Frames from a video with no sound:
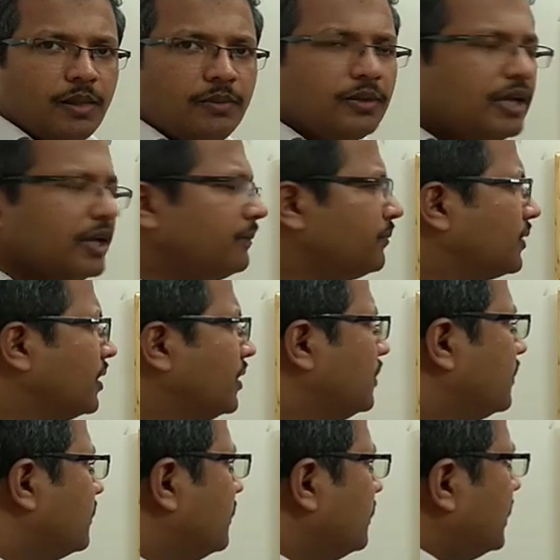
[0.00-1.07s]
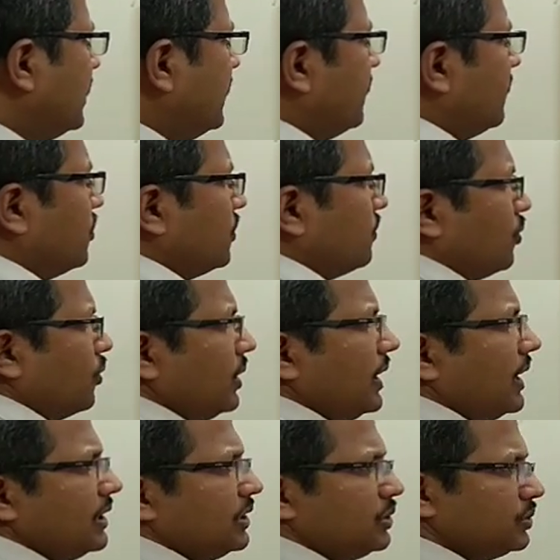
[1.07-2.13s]
Okay, so that's about
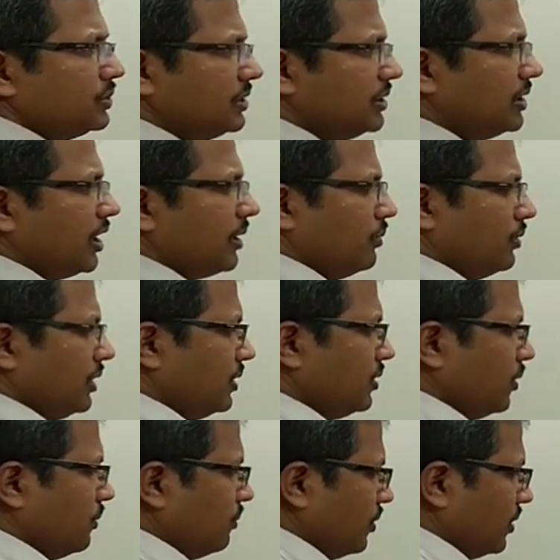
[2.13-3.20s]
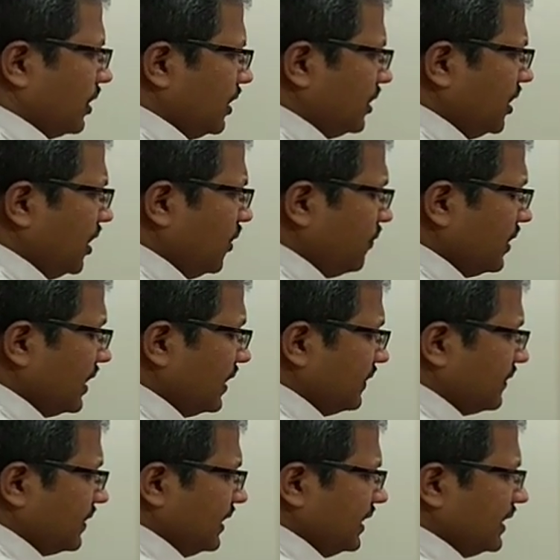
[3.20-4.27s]
polyhydroxy carbonyl compound. Now we can
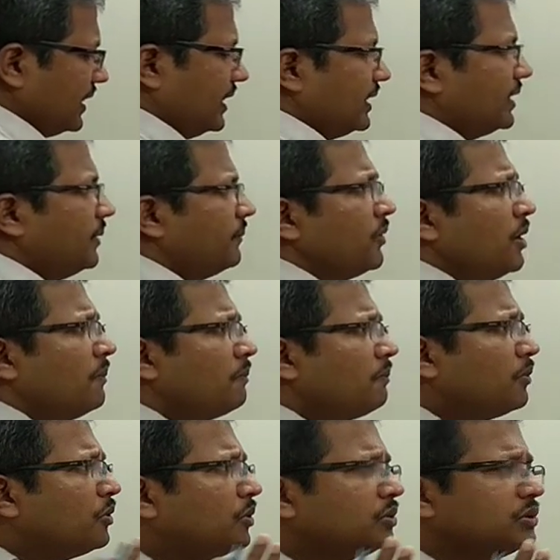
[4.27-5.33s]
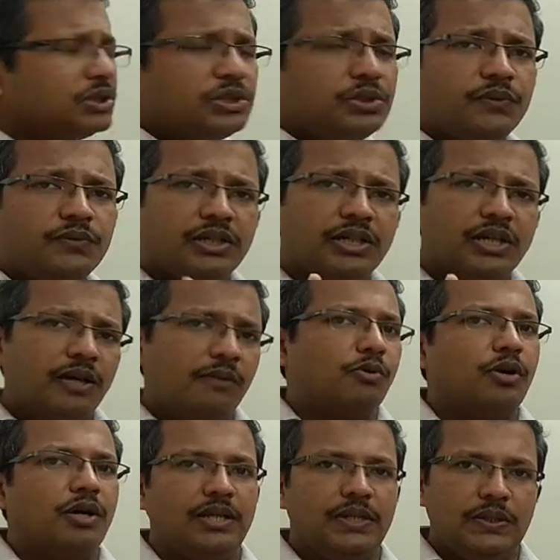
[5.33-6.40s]
see that most of the
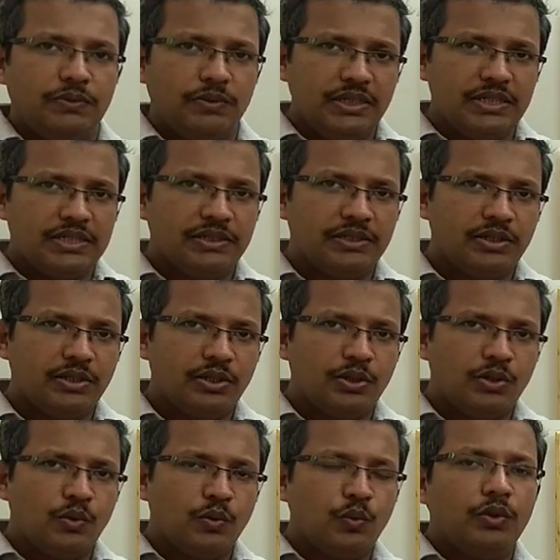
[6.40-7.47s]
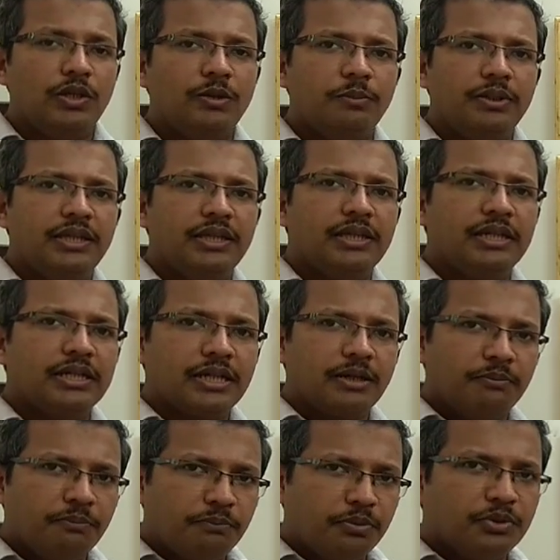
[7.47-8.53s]
carbohydrate will be
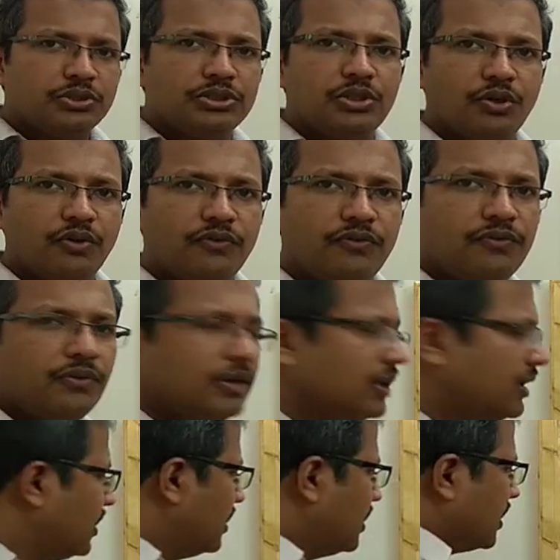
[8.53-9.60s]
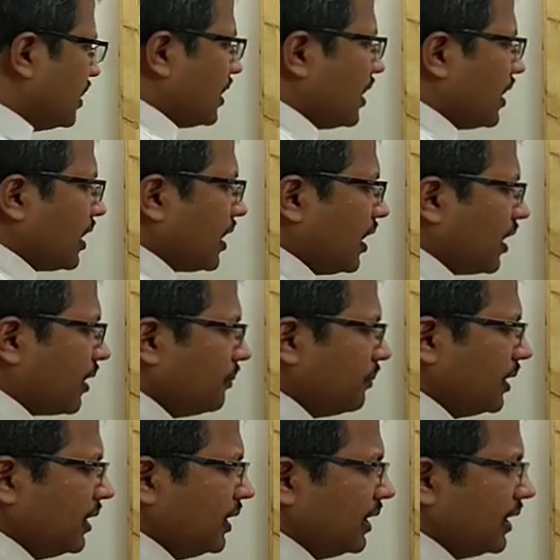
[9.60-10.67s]
composed of
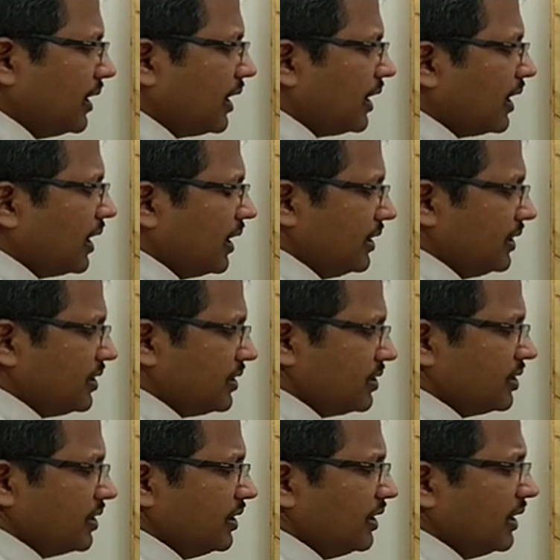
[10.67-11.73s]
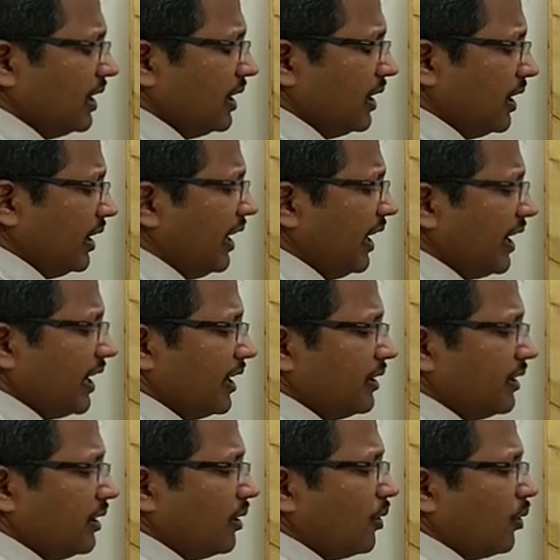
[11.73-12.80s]
carbon, hydrogen
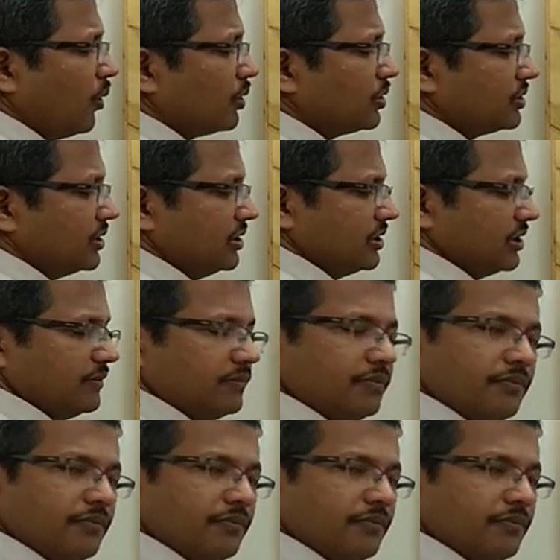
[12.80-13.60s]
and oxygen,